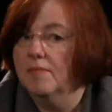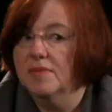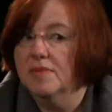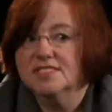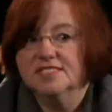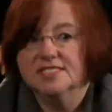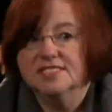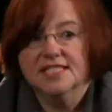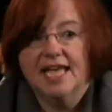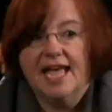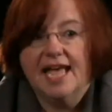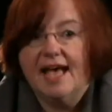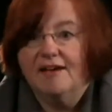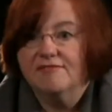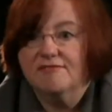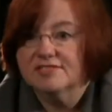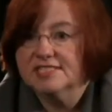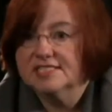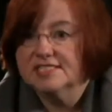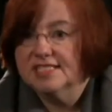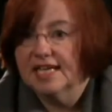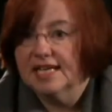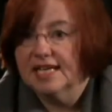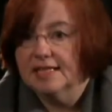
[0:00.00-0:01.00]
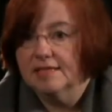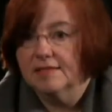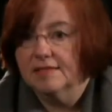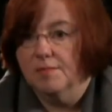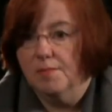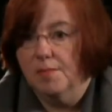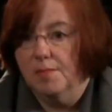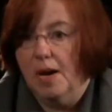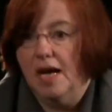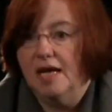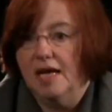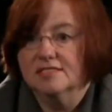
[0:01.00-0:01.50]
Did they have to take the
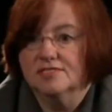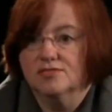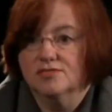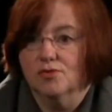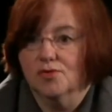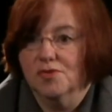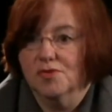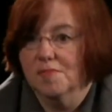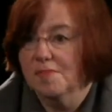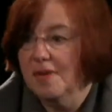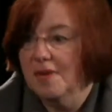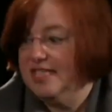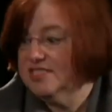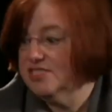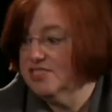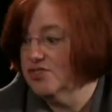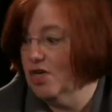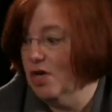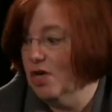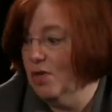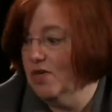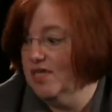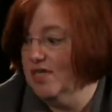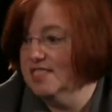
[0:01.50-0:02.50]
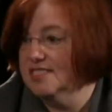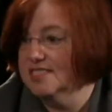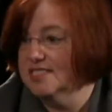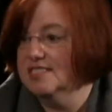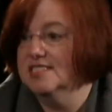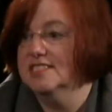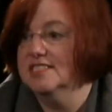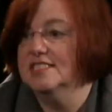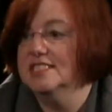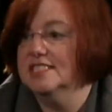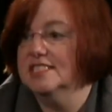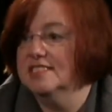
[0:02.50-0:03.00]
bus or the metro into
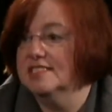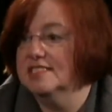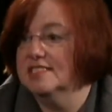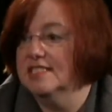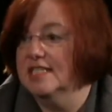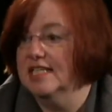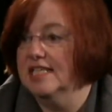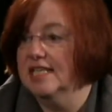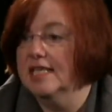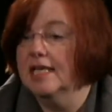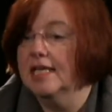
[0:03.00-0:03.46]
DC?